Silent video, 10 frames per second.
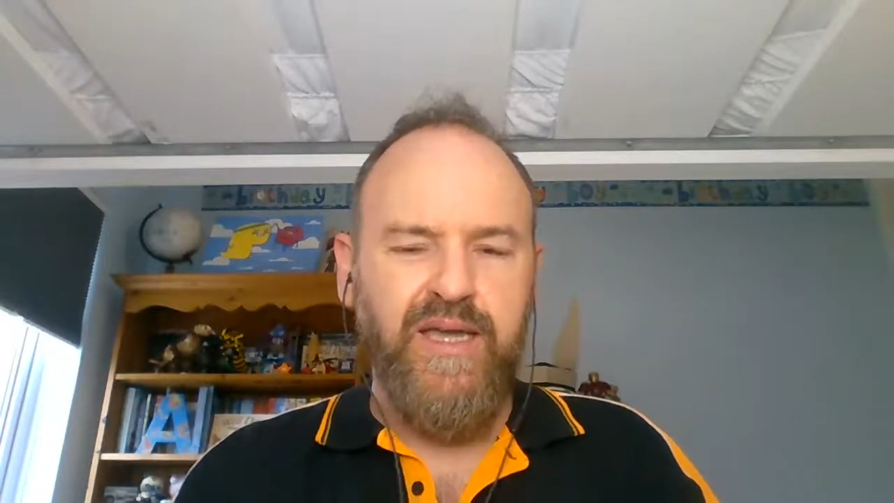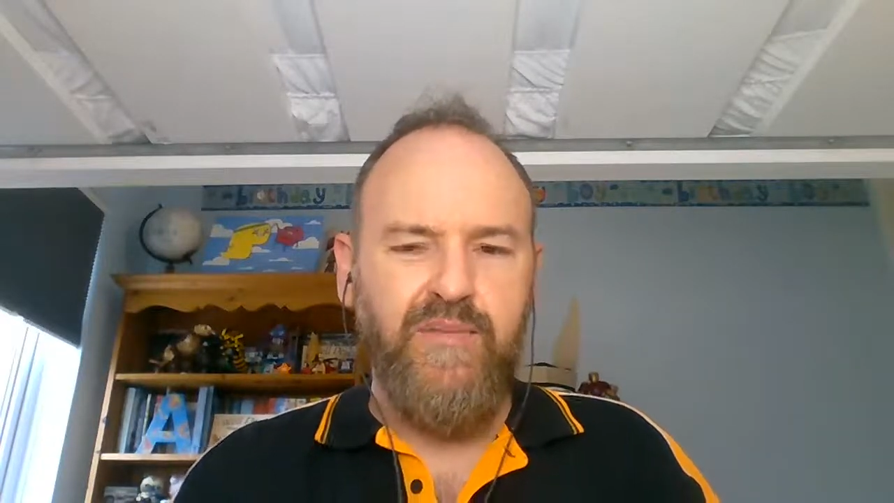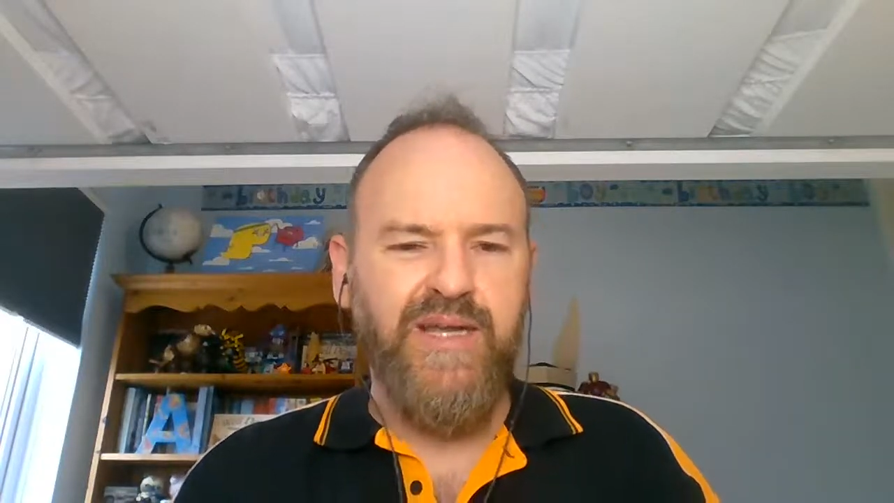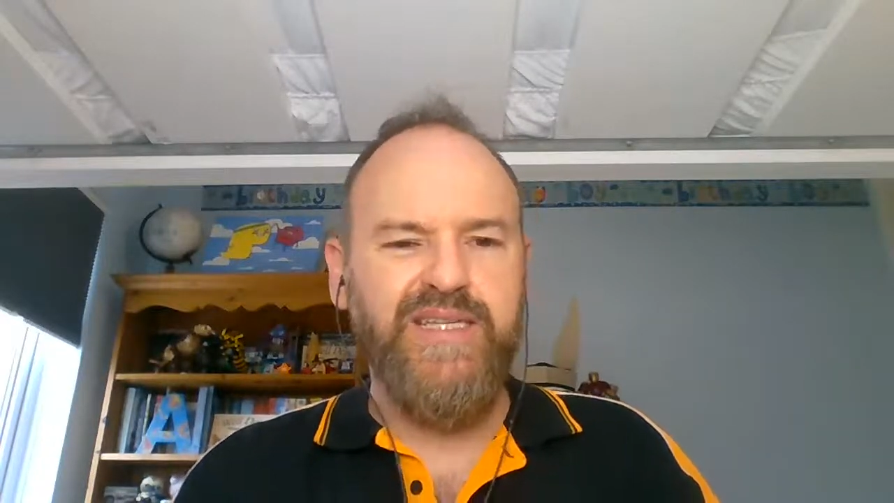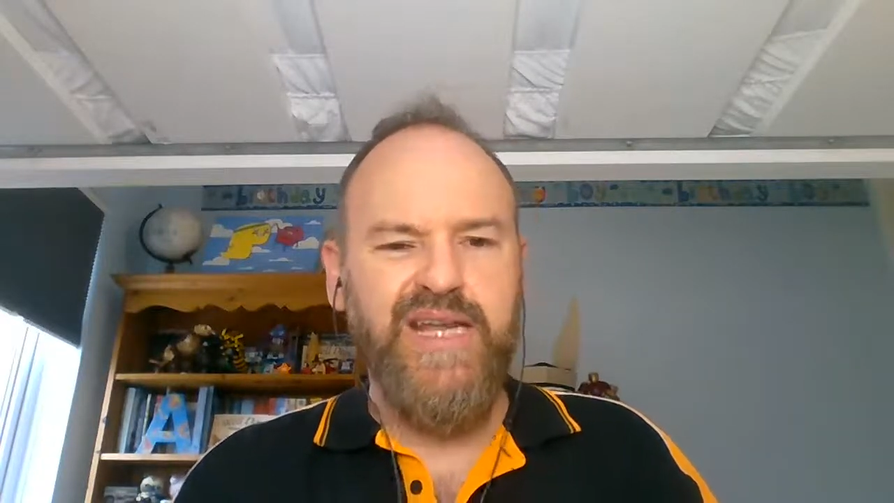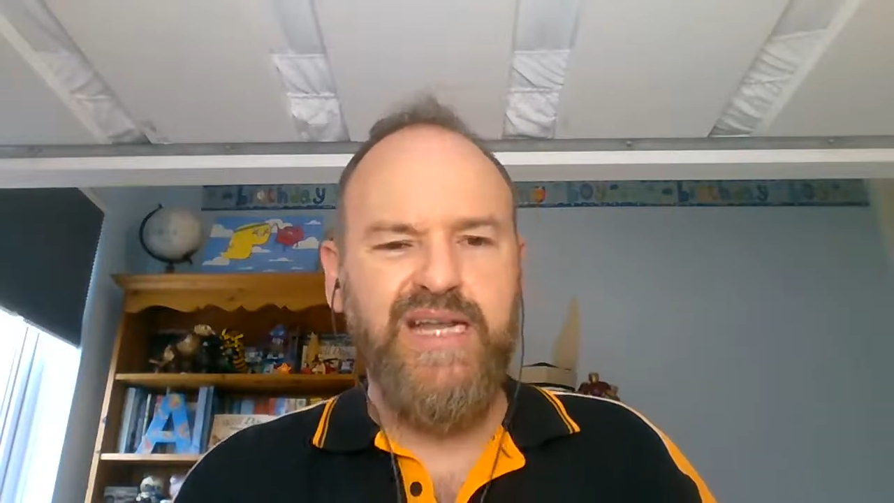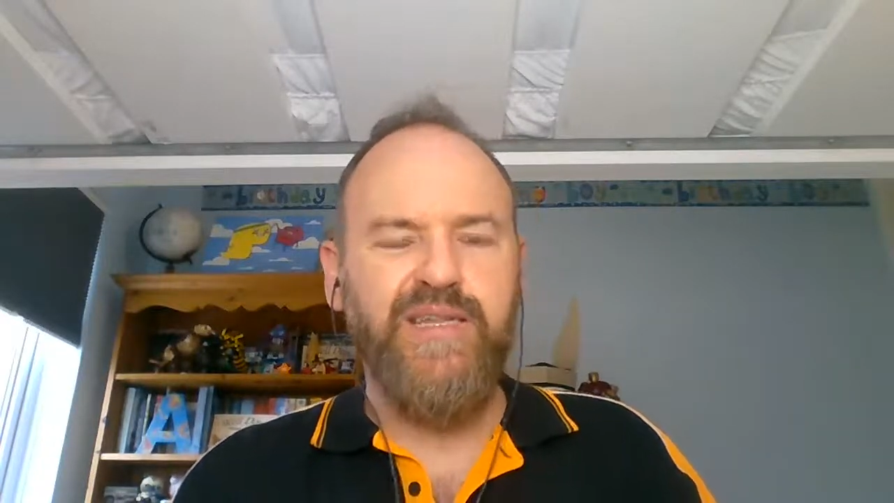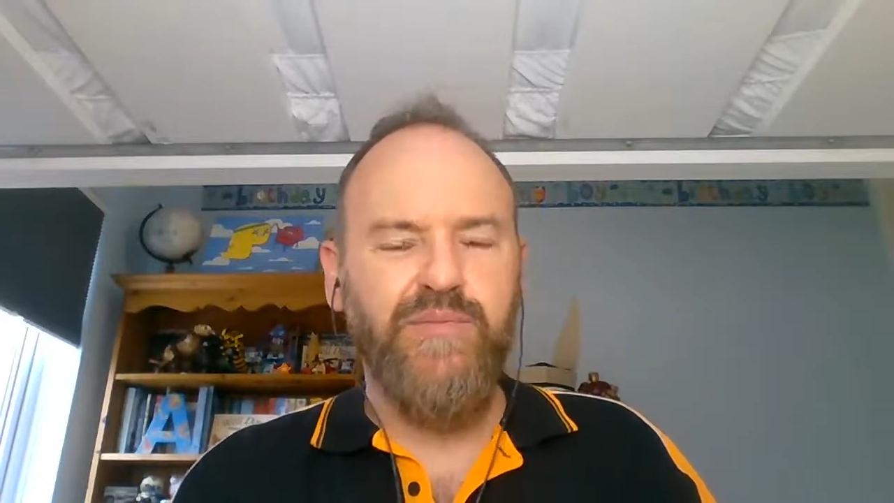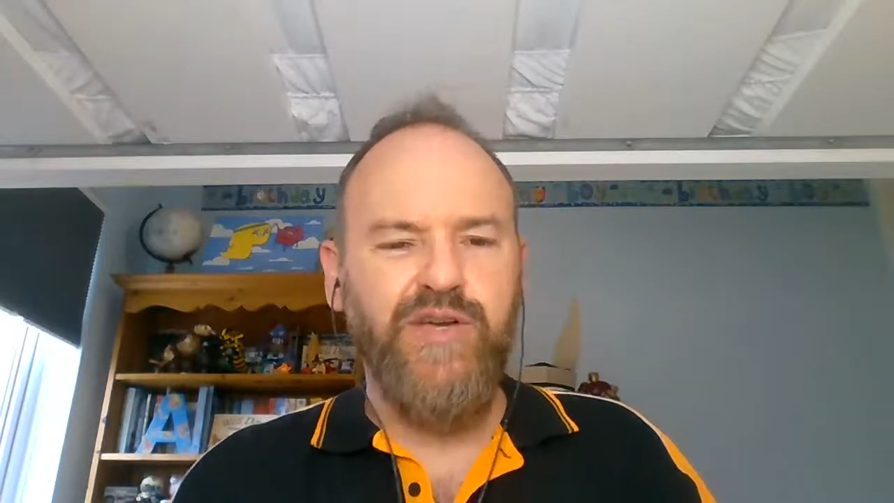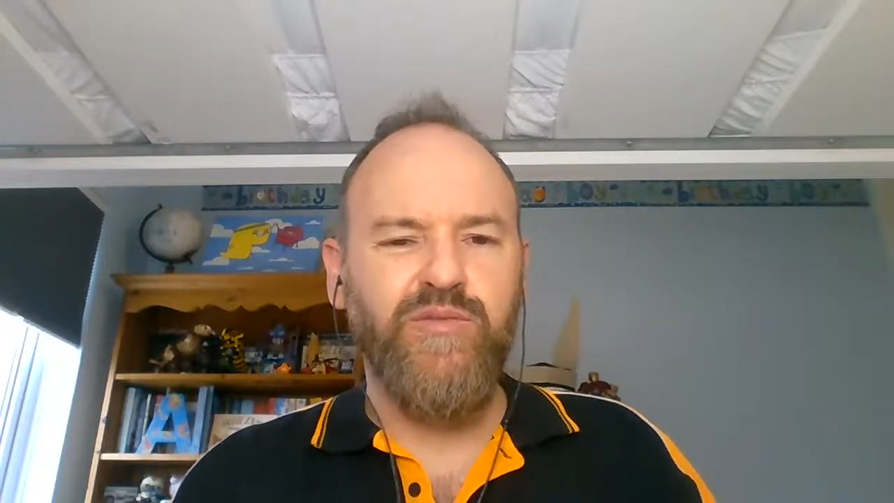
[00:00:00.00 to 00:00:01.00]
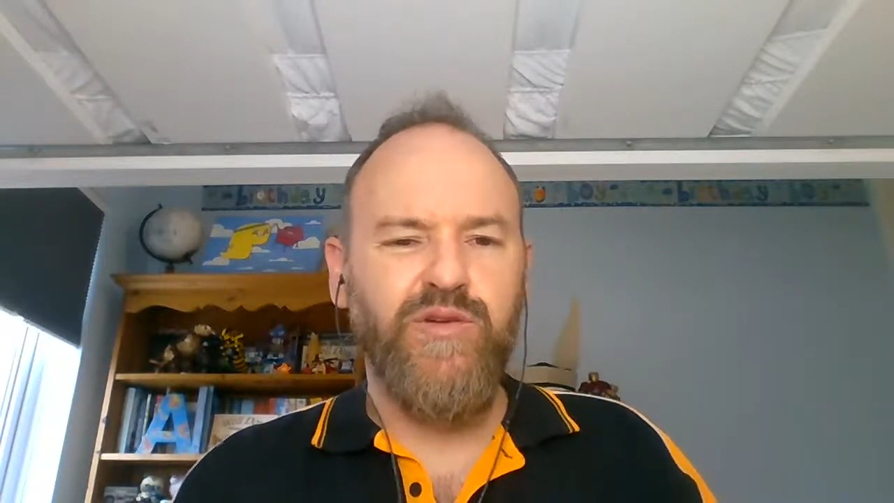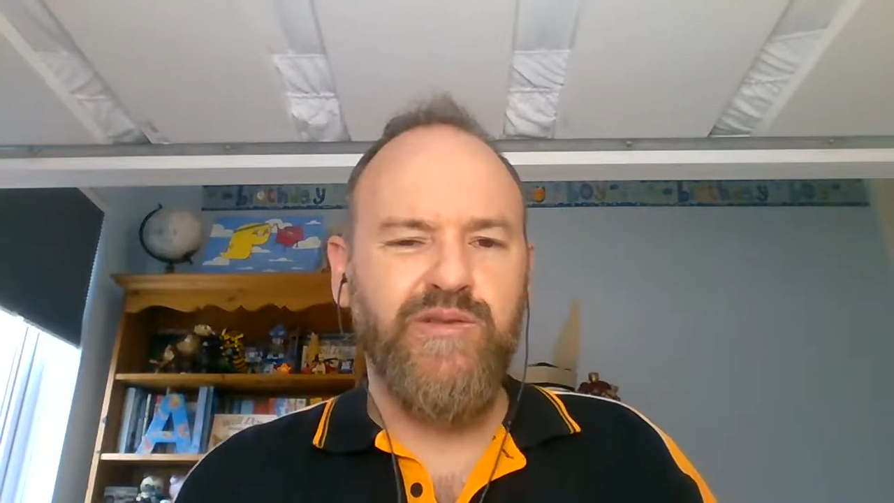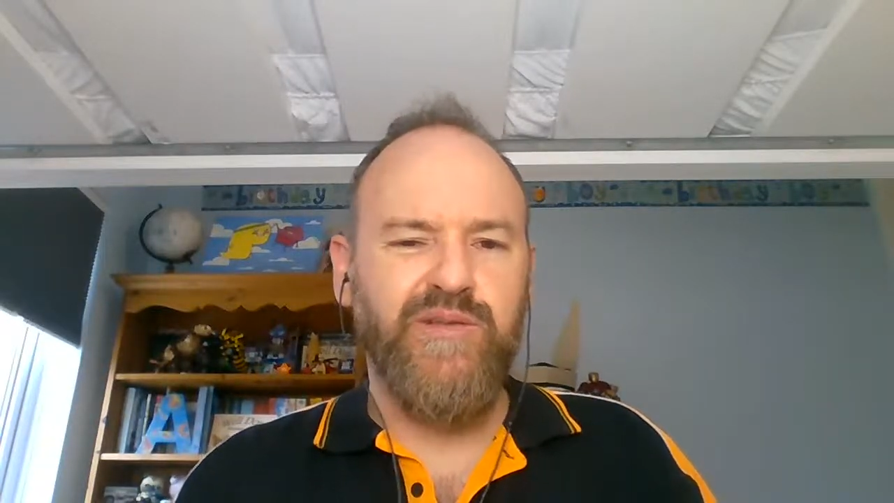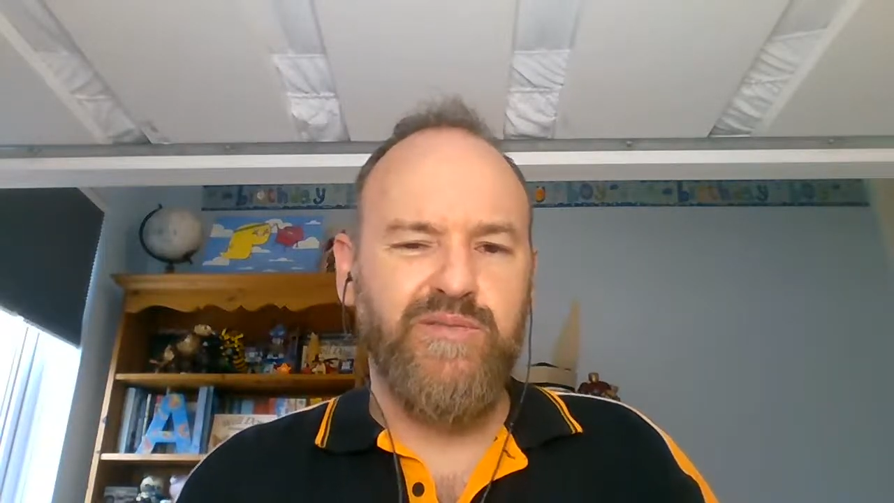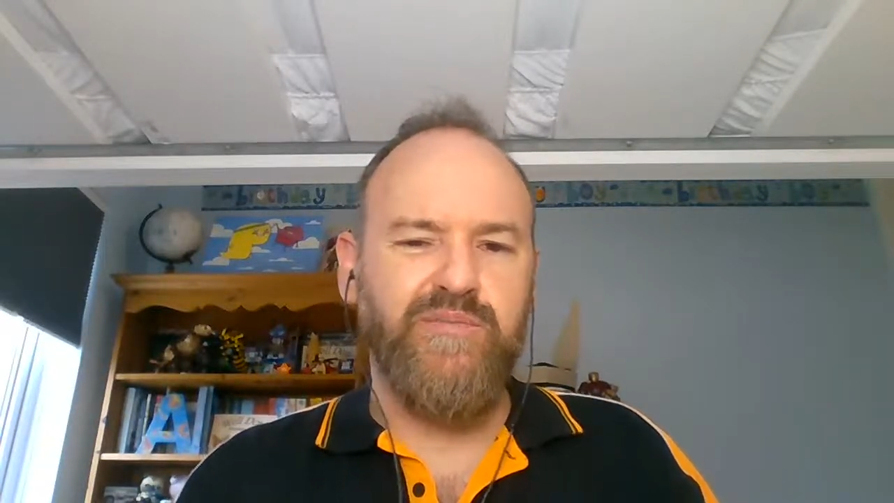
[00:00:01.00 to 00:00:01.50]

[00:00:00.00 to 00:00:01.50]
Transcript: But ideally, the bee removal,